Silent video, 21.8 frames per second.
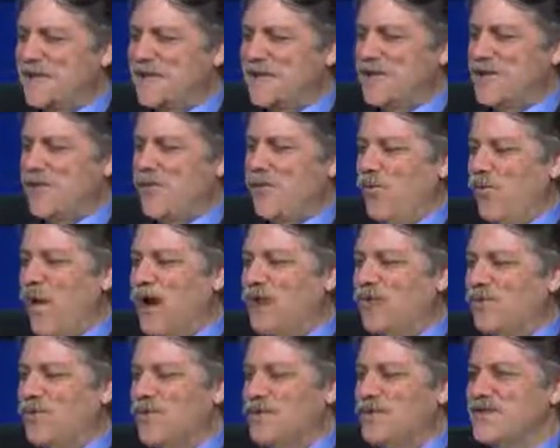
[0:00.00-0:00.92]
than
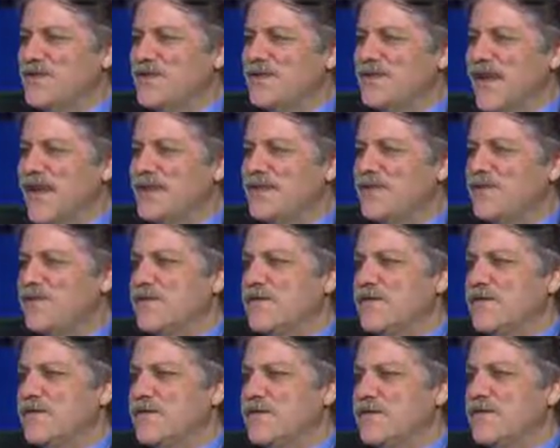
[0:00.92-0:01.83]
1% of a
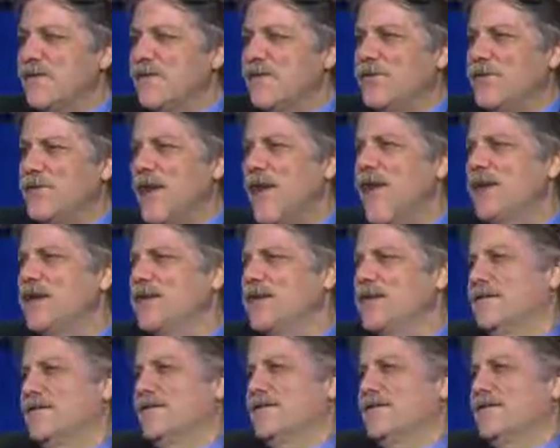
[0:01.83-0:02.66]
single thread.